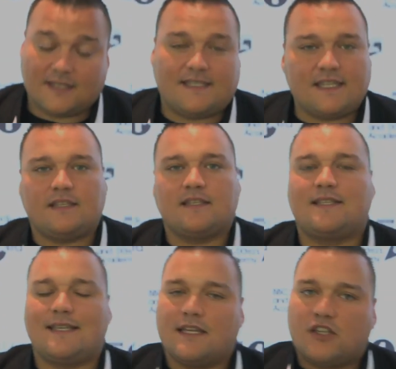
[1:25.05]

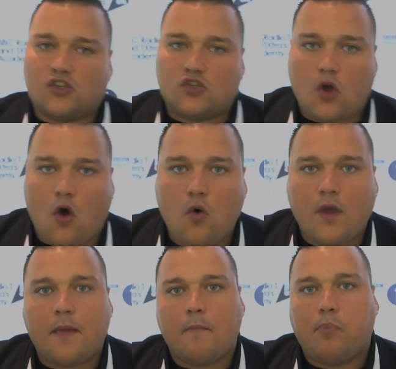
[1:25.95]
Consistency is so
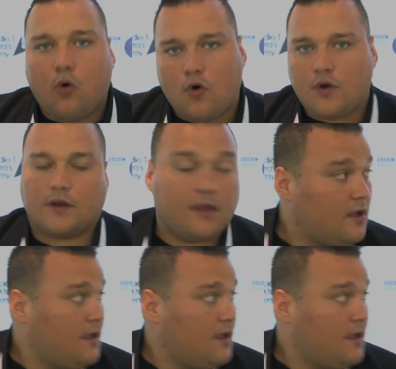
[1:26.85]
important.